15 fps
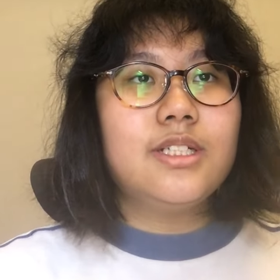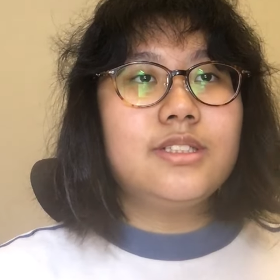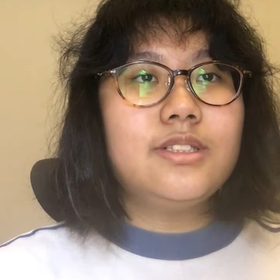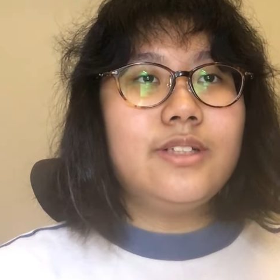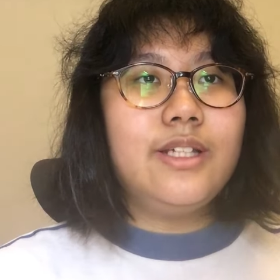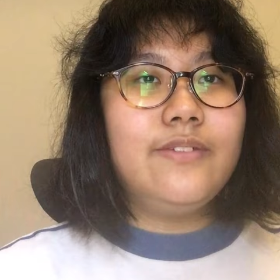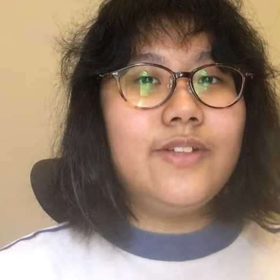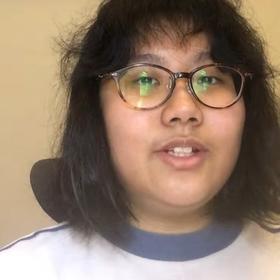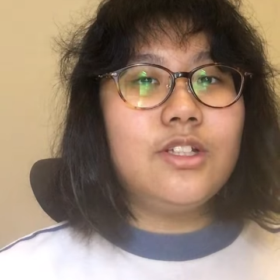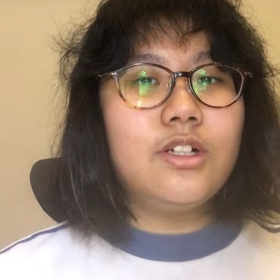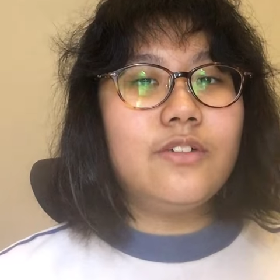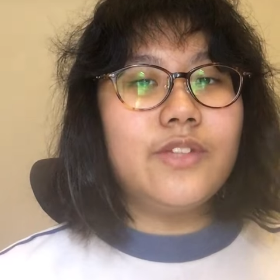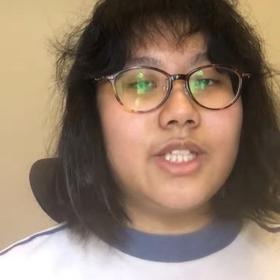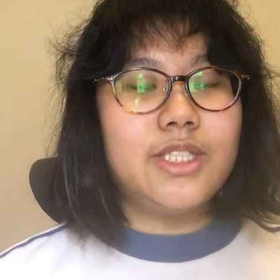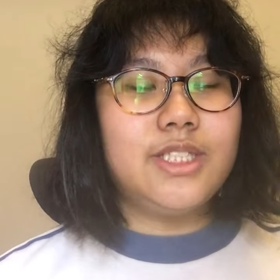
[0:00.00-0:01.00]
So even
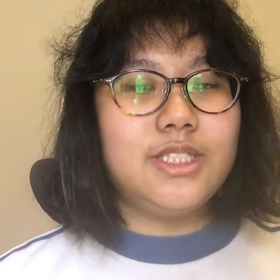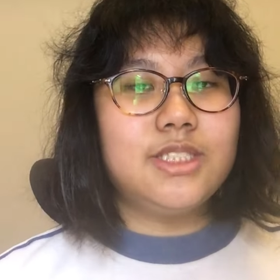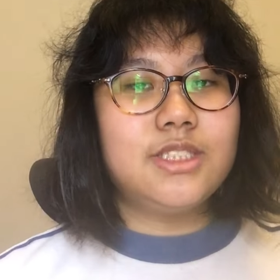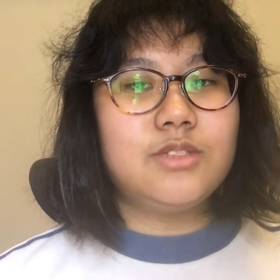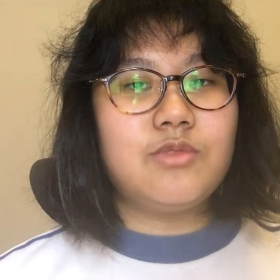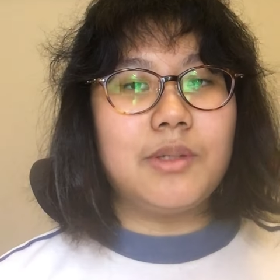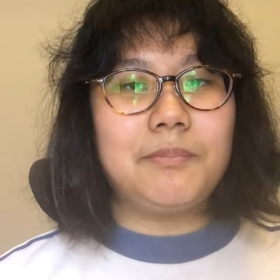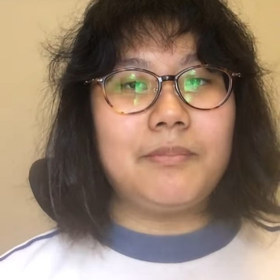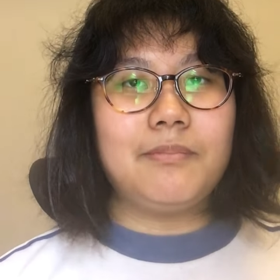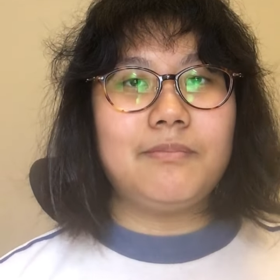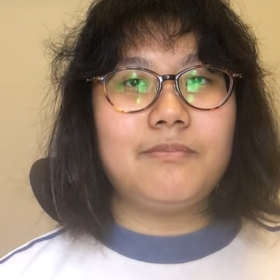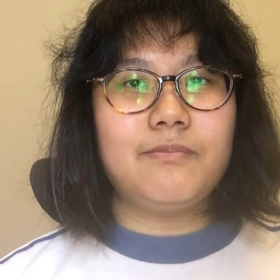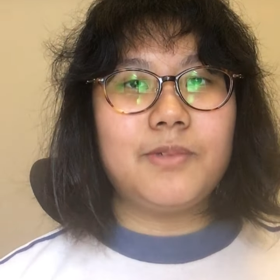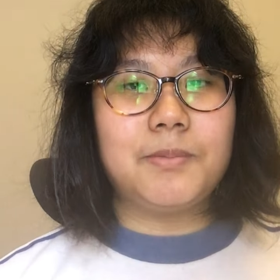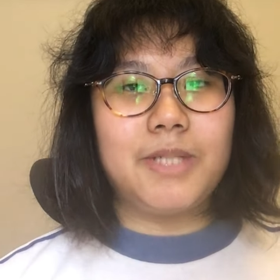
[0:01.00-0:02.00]
though the teachers from
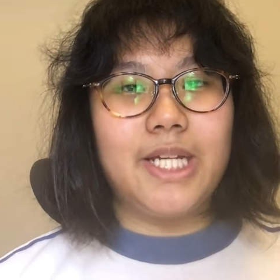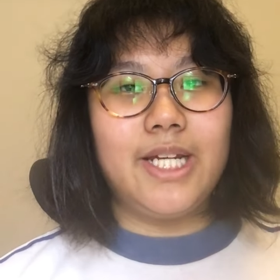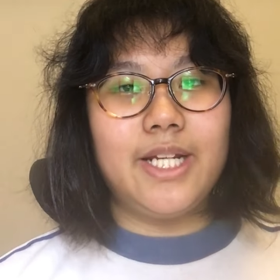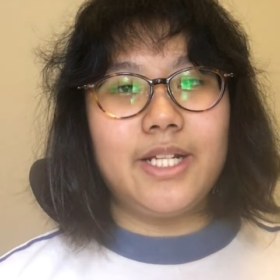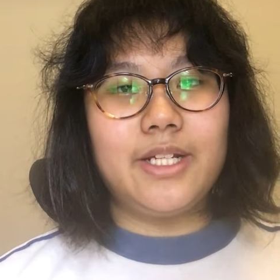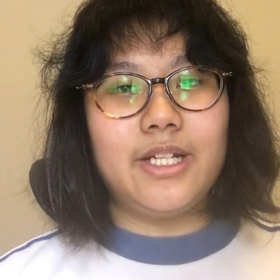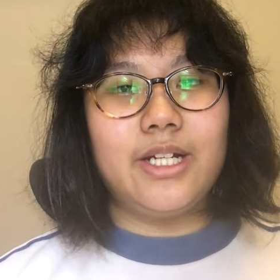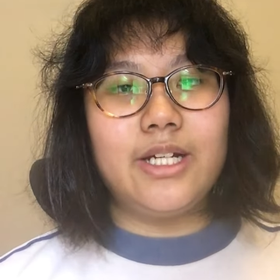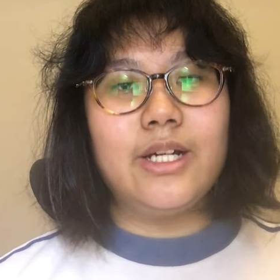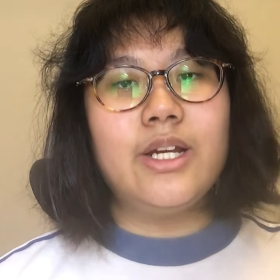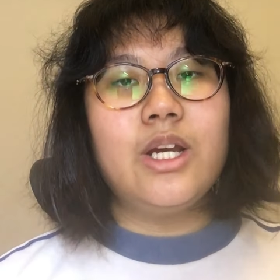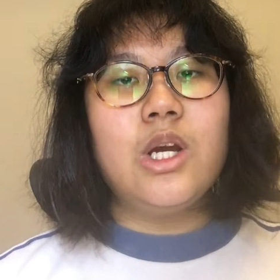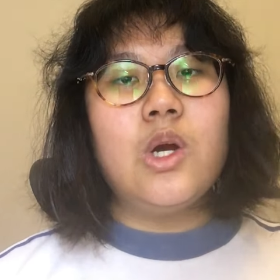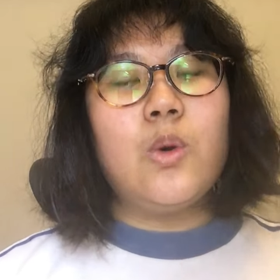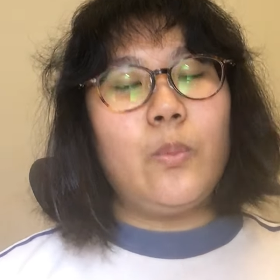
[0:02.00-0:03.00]
Canada,
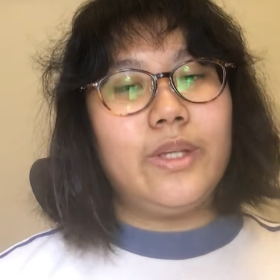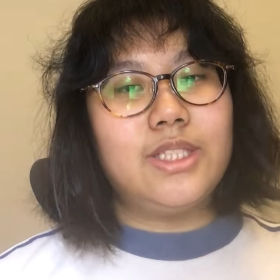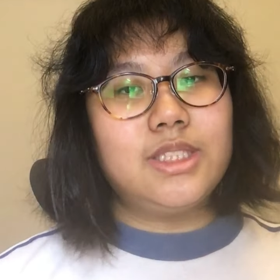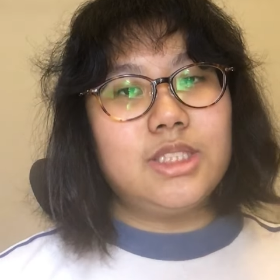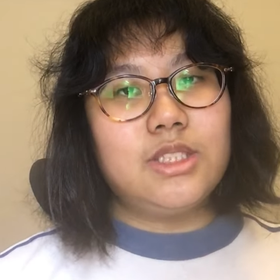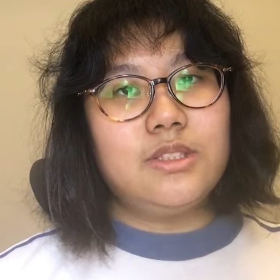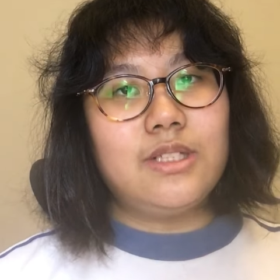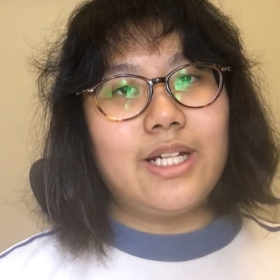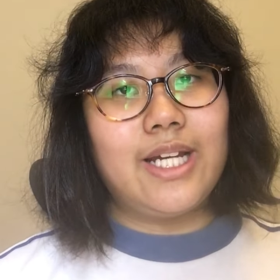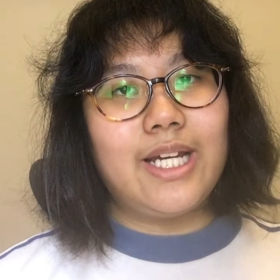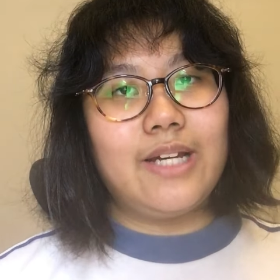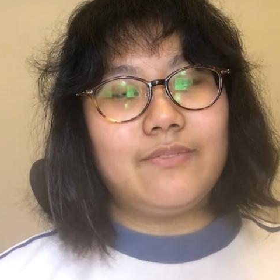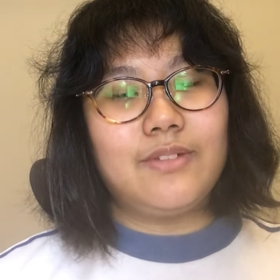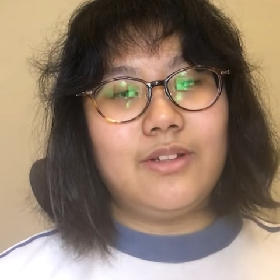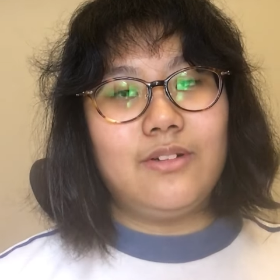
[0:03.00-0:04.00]
we still
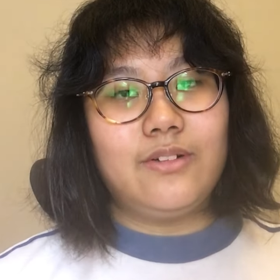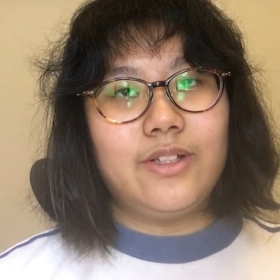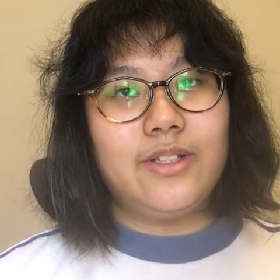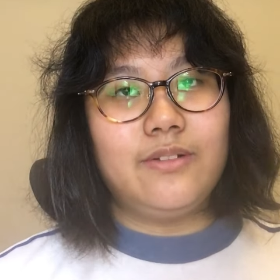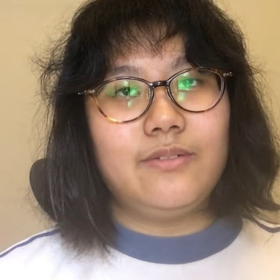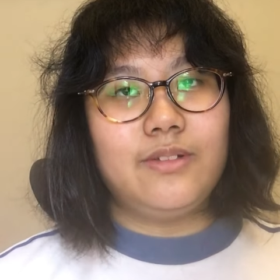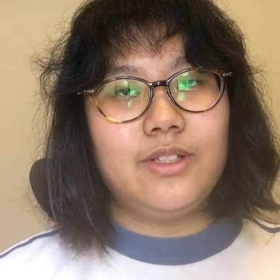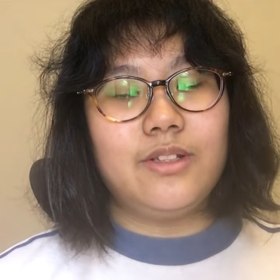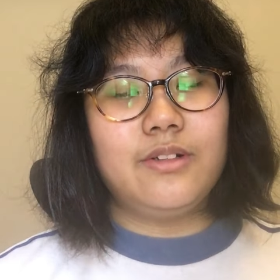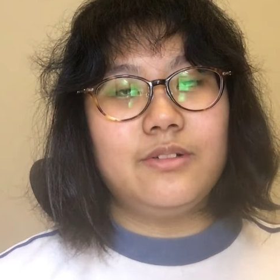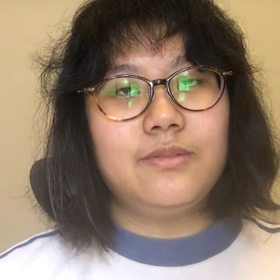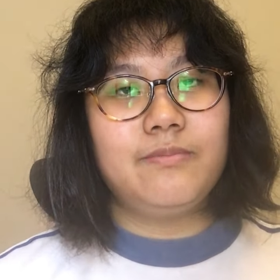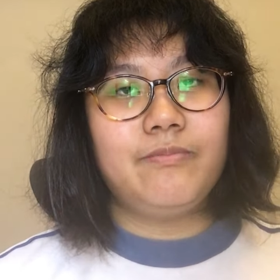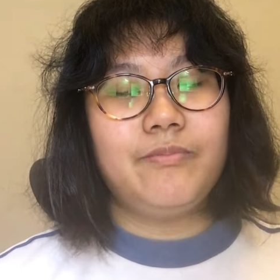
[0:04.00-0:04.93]
have to log in, you know.